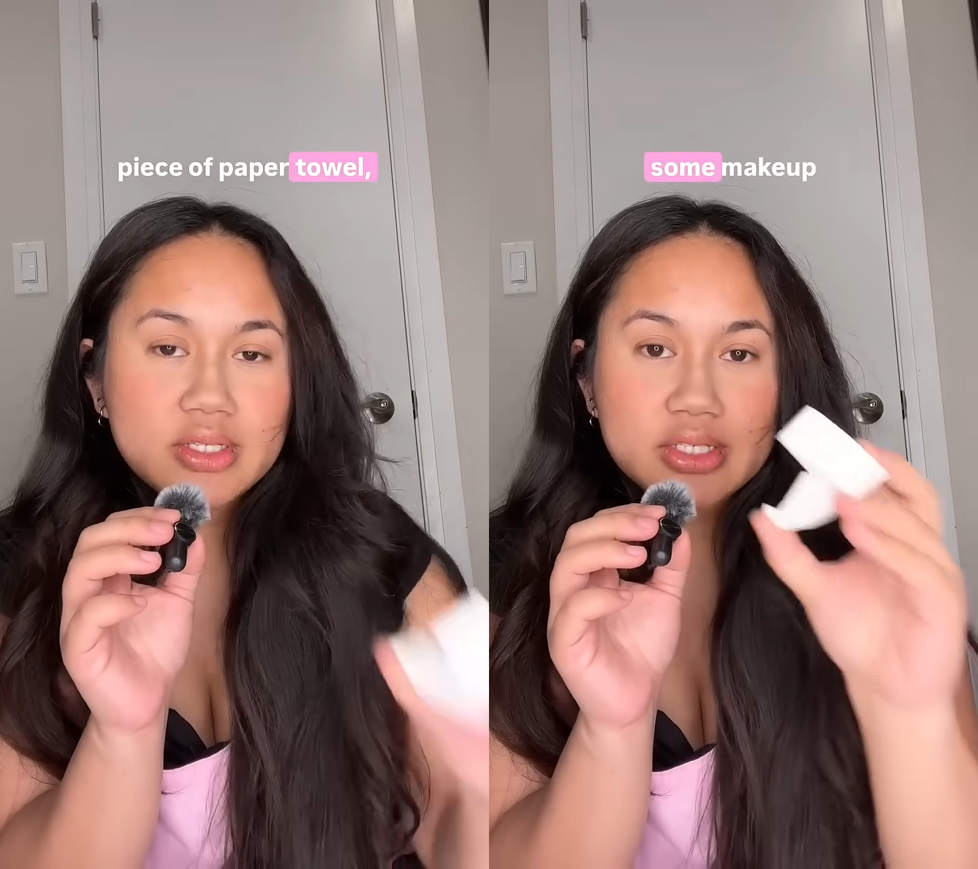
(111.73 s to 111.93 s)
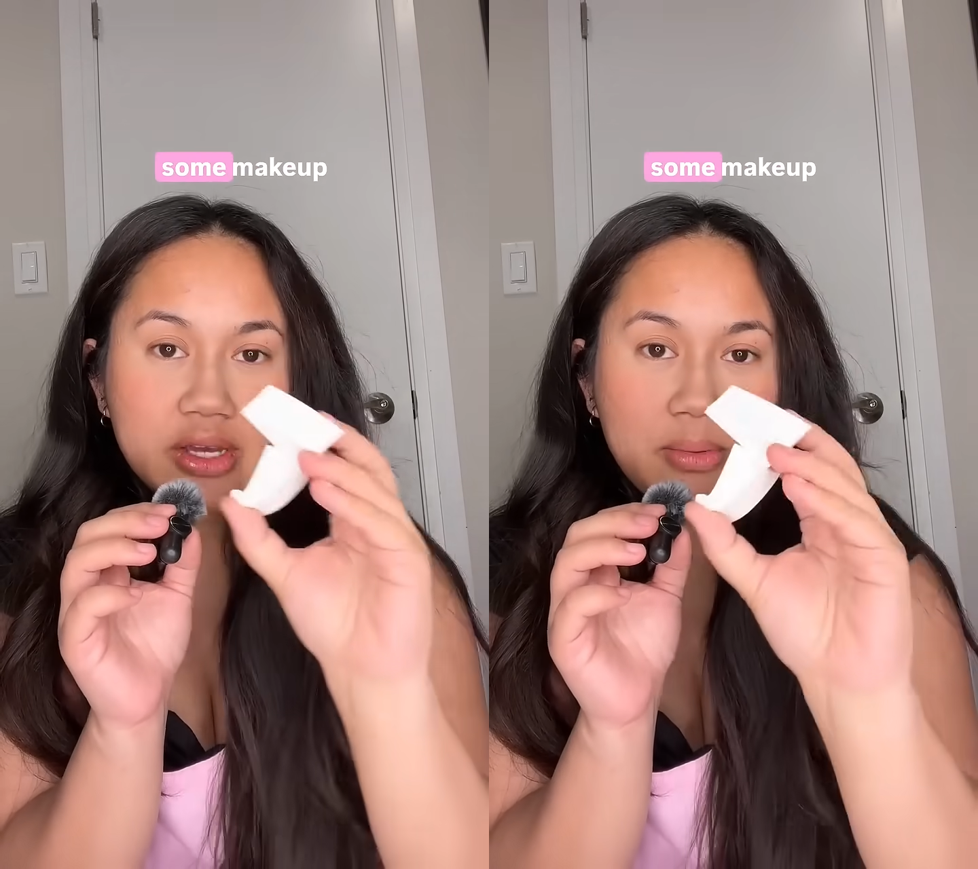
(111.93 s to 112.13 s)

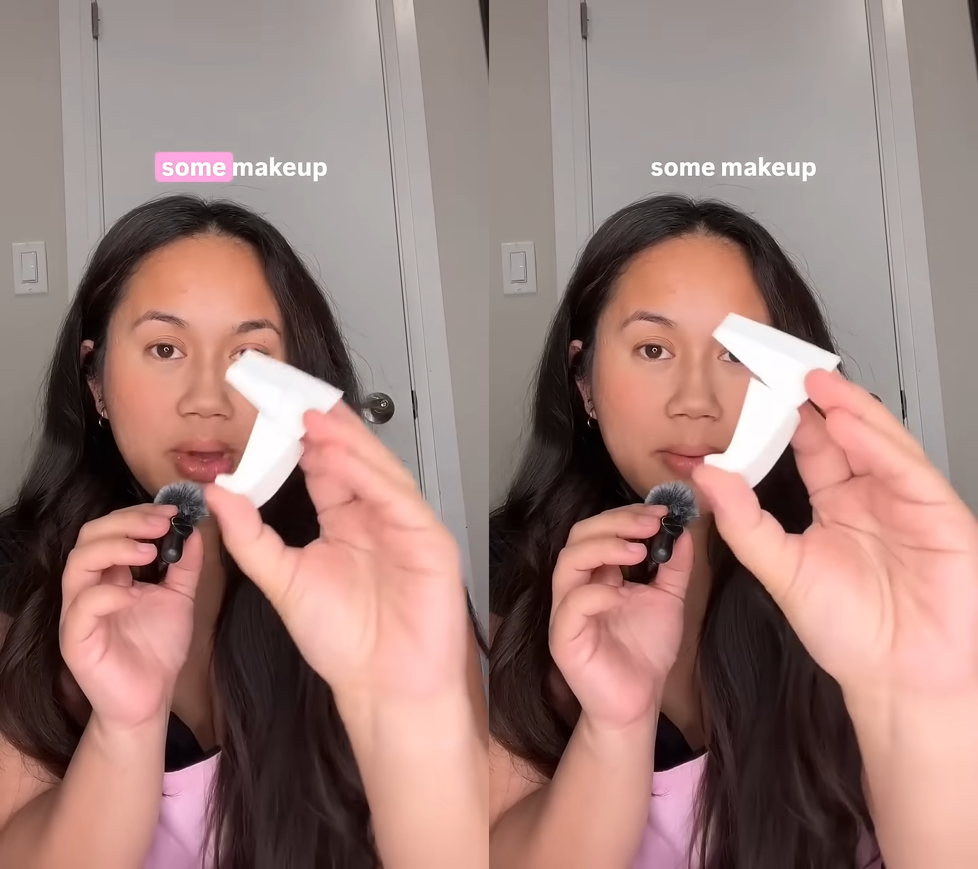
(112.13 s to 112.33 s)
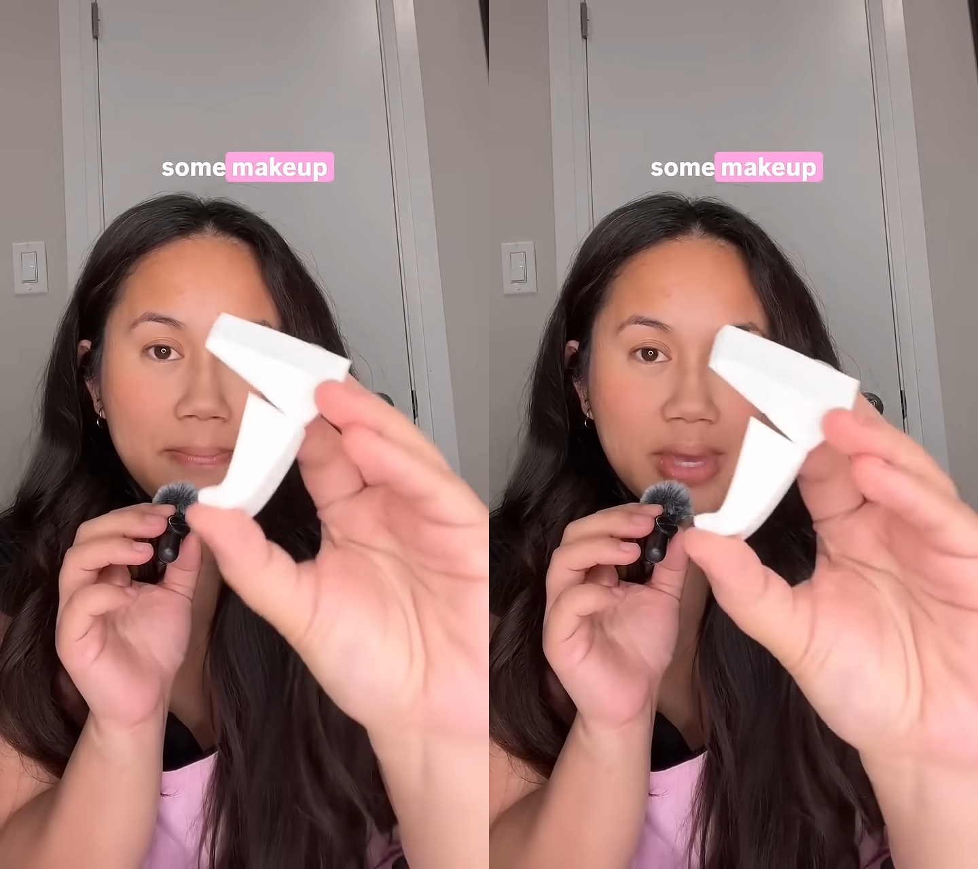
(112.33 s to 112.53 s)
some
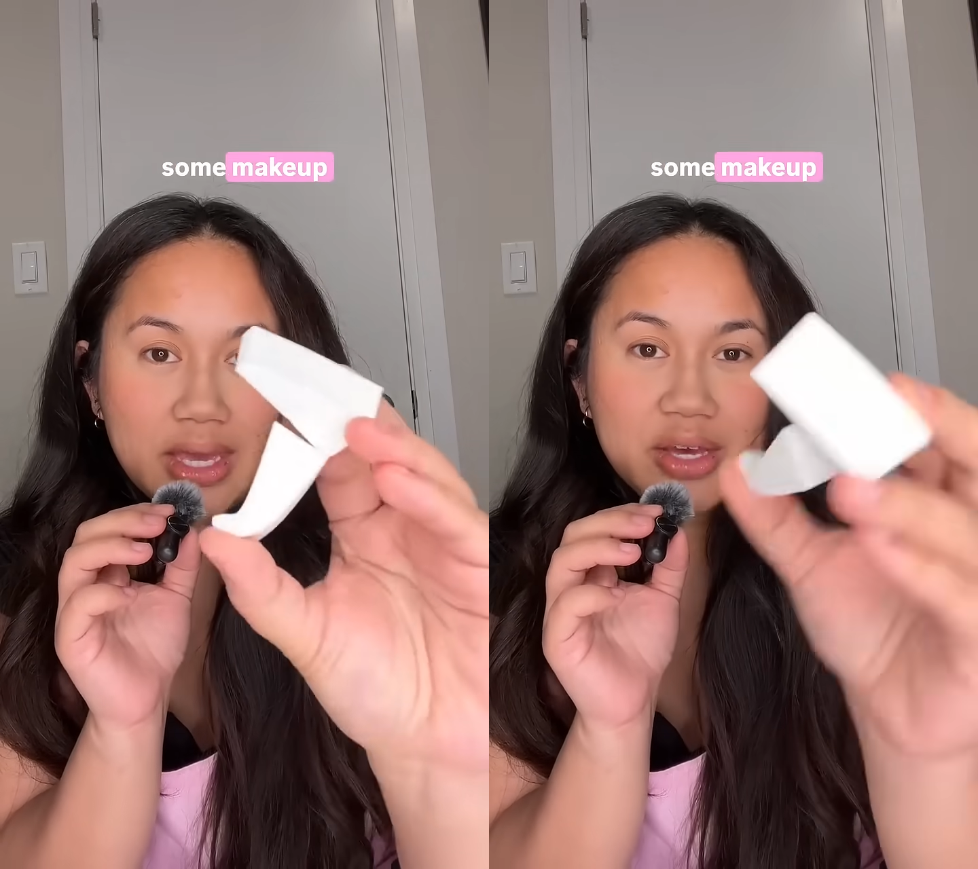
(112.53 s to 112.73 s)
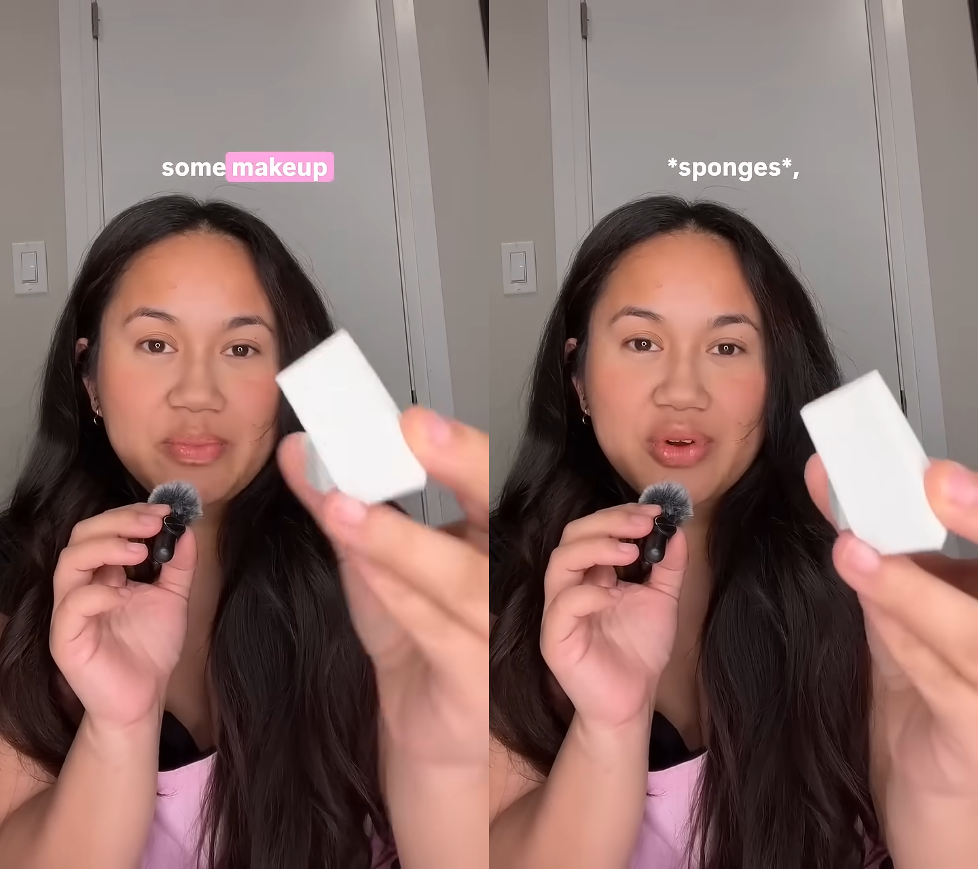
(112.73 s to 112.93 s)

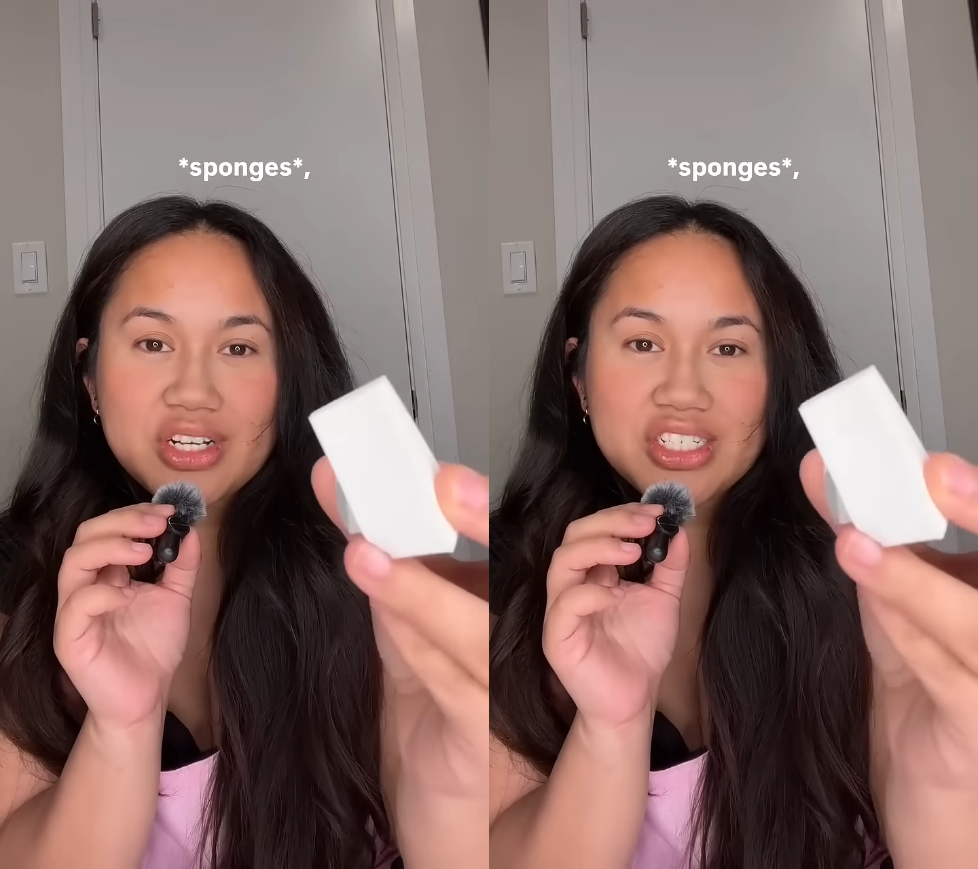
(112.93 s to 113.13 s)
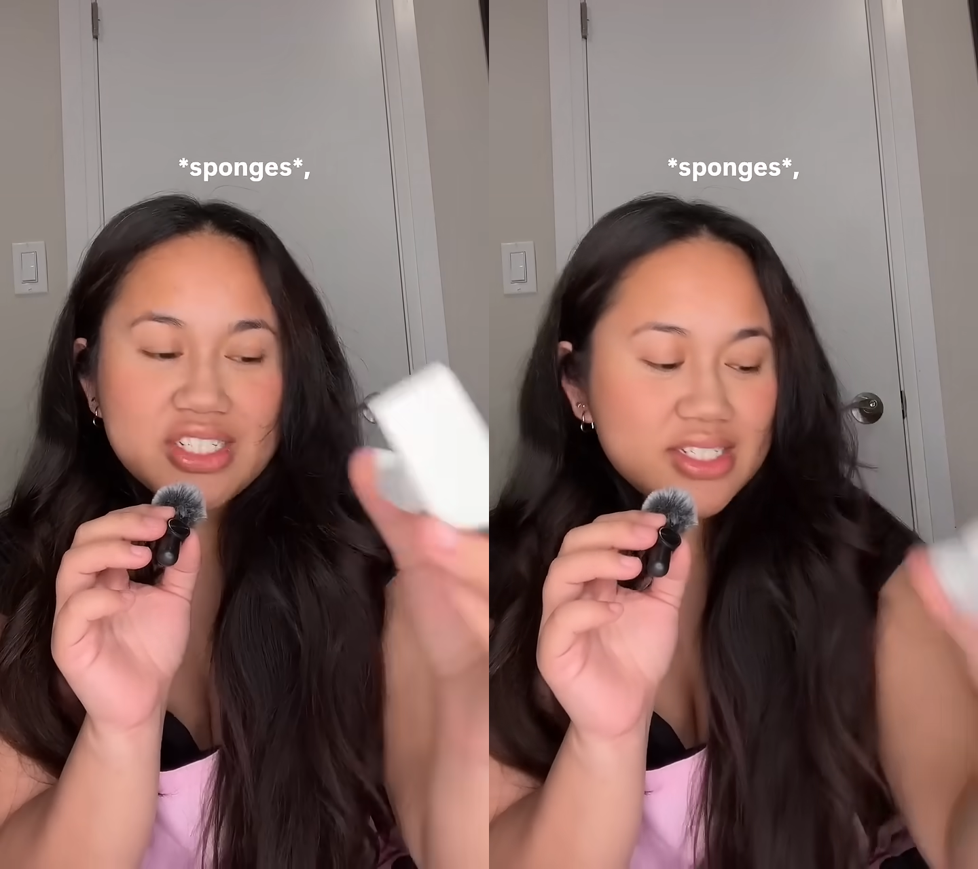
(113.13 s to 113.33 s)
makeup
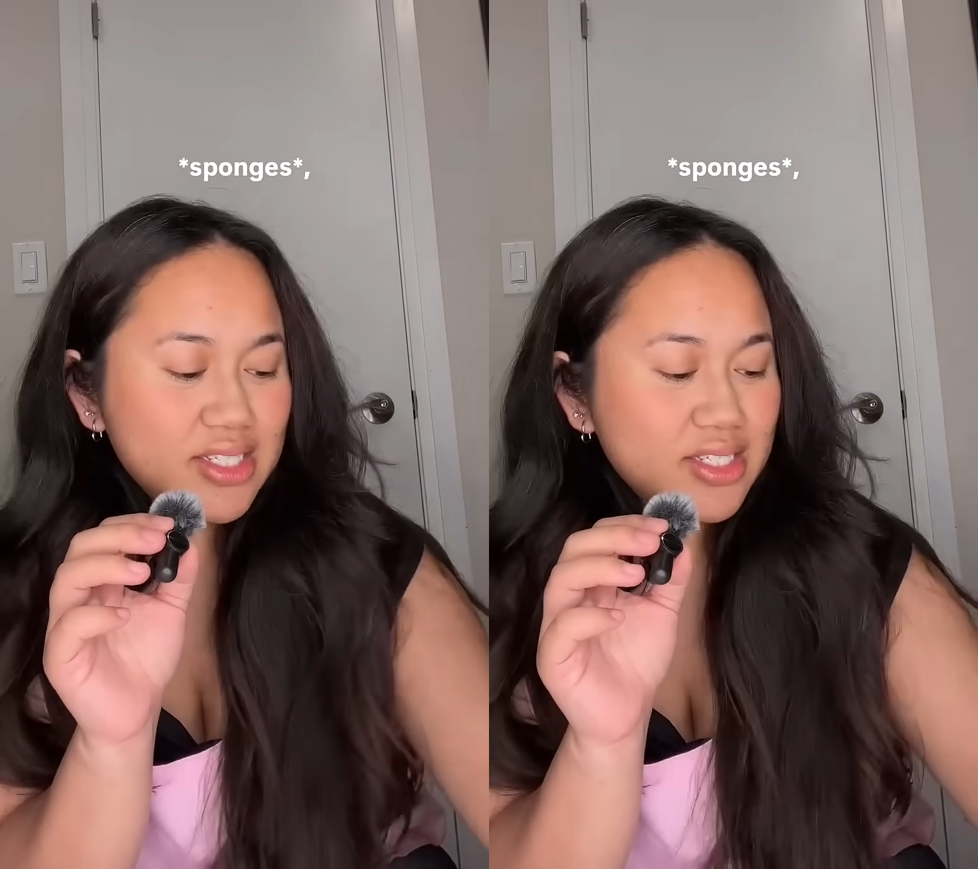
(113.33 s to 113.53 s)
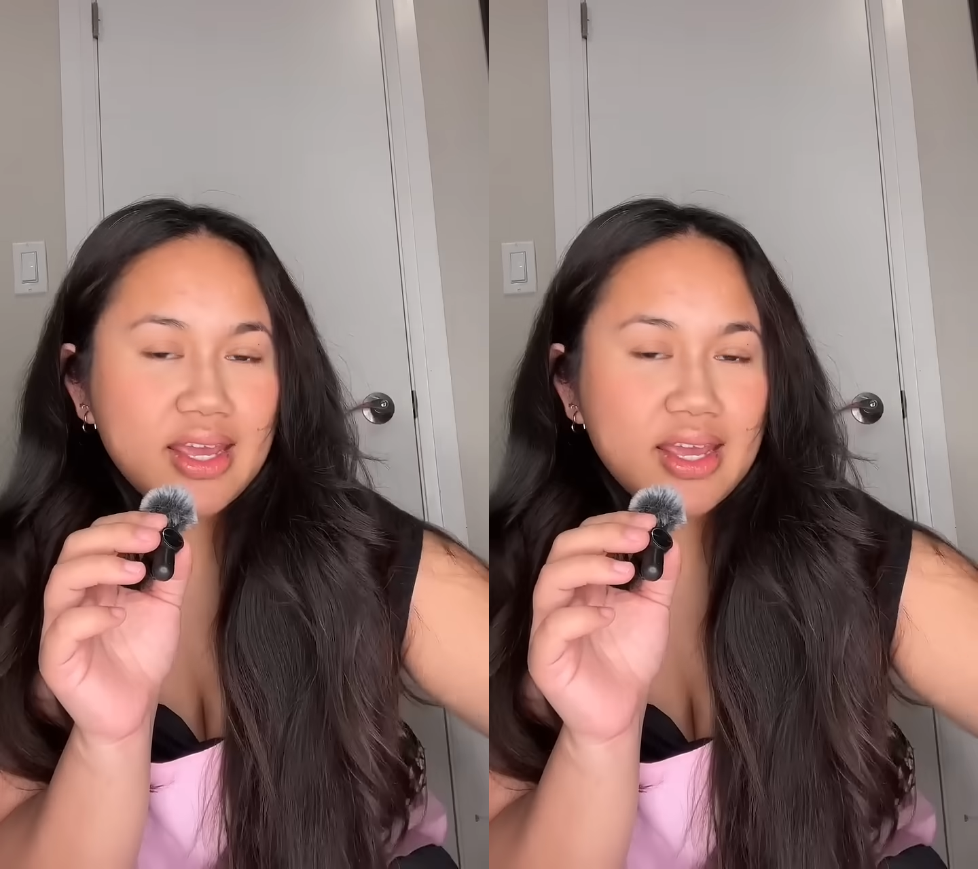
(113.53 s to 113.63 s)
brushes,